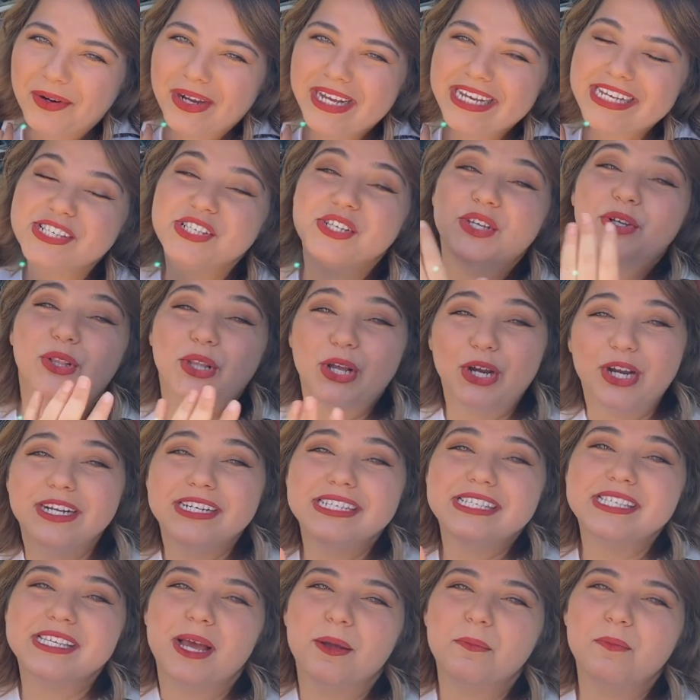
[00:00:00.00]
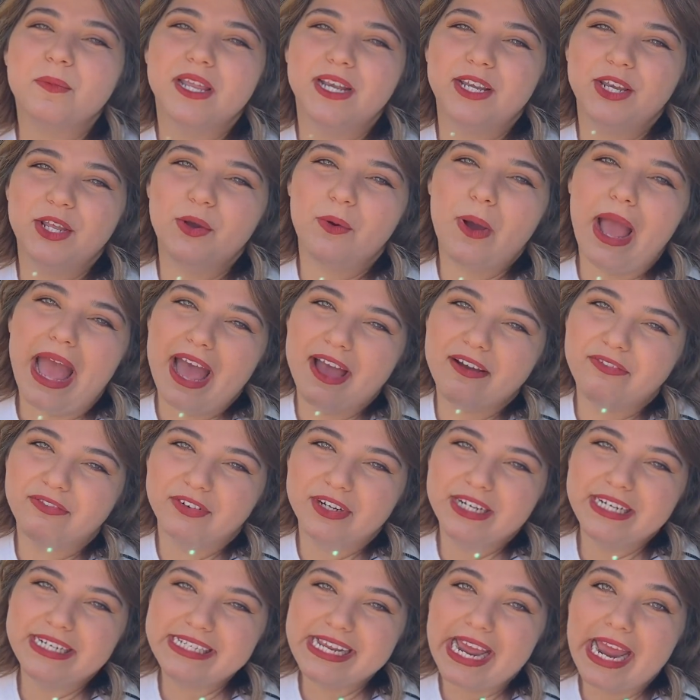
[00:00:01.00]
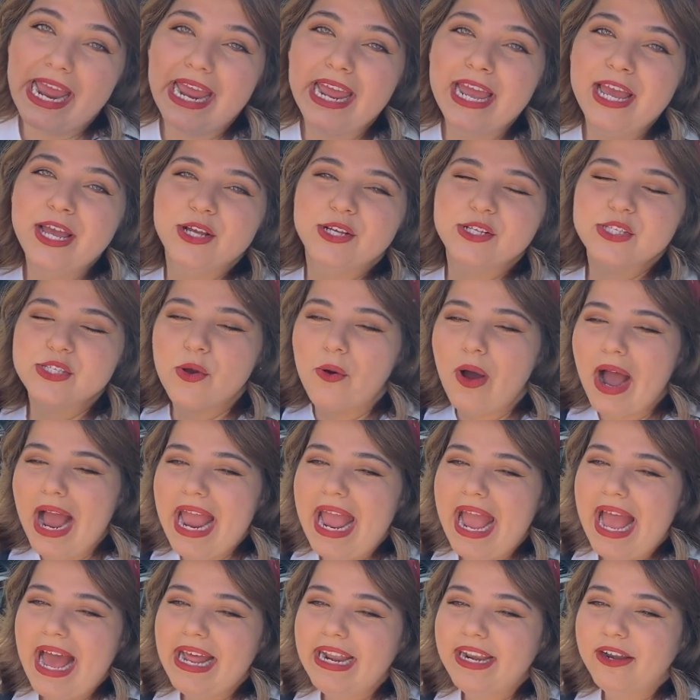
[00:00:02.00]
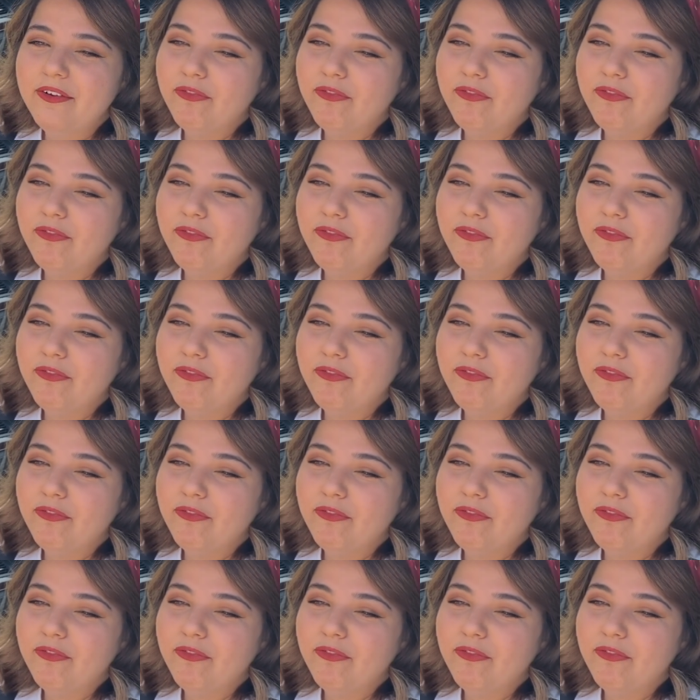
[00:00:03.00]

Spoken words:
is you learn something new every day. So I had